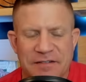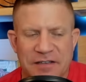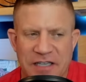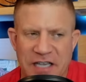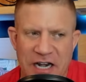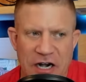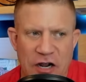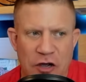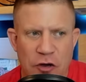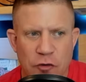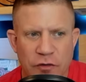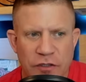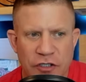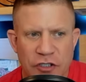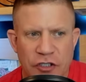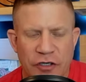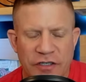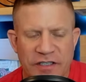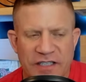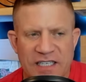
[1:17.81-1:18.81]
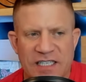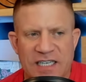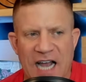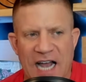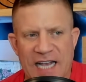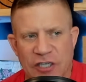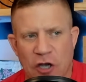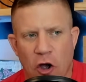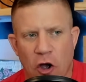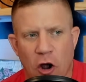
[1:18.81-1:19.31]
you know, took this
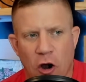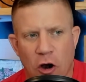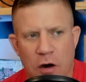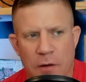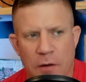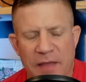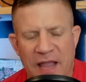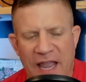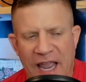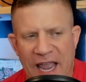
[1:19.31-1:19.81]
guy's arm